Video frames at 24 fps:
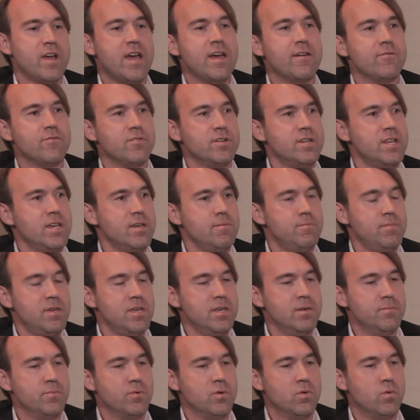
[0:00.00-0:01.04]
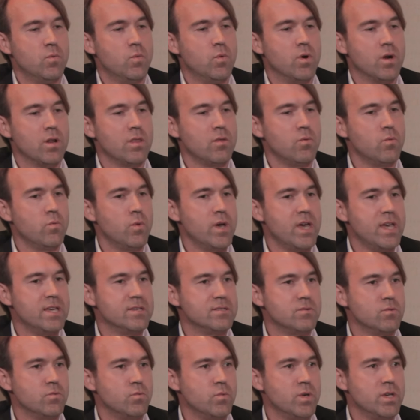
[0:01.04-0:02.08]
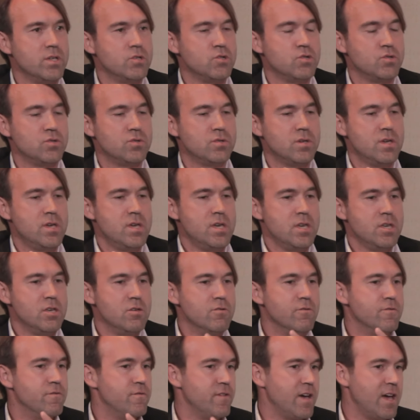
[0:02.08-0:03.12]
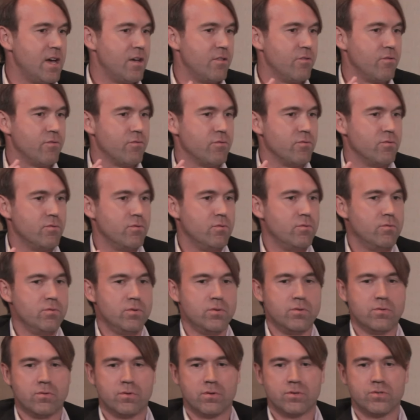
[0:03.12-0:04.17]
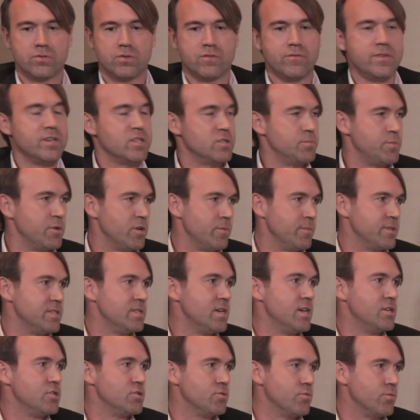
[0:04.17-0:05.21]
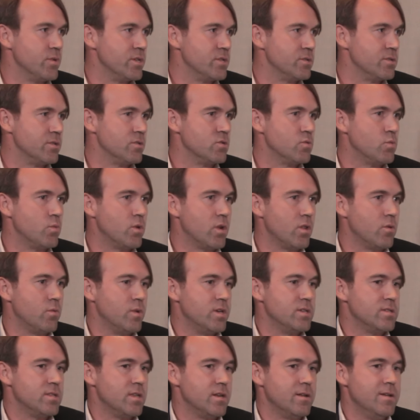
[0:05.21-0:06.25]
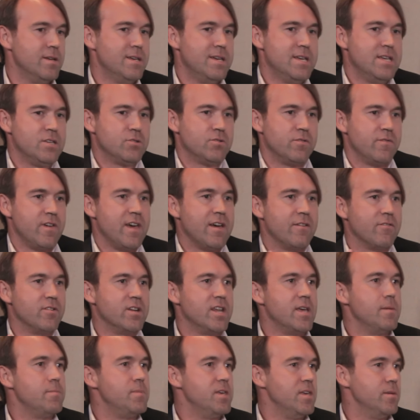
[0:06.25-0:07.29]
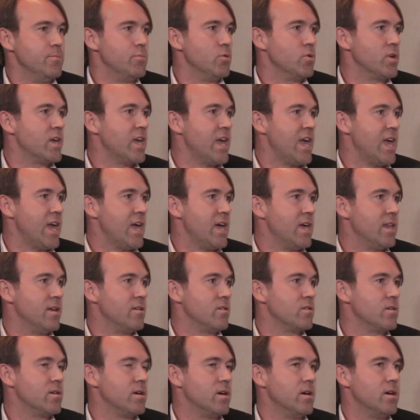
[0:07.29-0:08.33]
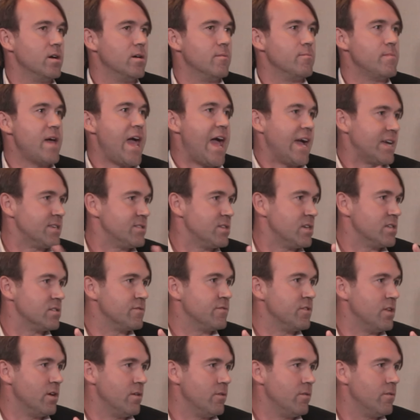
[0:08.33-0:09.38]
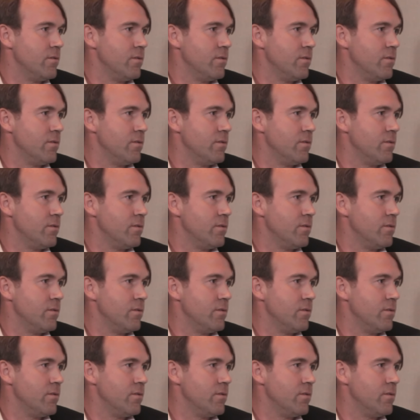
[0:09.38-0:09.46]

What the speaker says: everyday people, what are the ways in which you found through your sort of experimentation research? What are the ways that everyday people can access flow?